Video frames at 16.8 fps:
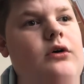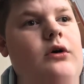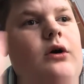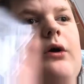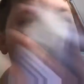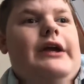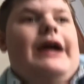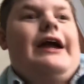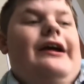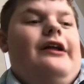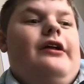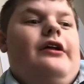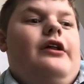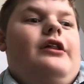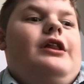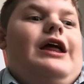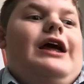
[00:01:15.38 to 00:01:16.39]
Okay,
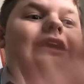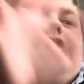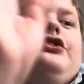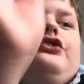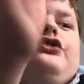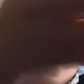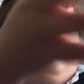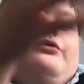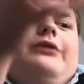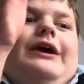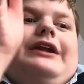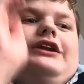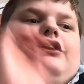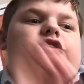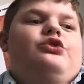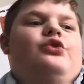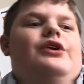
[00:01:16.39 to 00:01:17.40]
that's the way
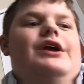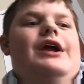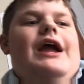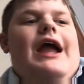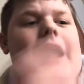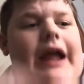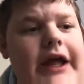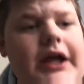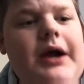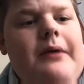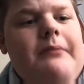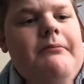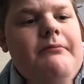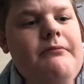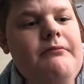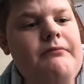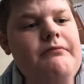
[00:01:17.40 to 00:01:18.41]
to do it AM.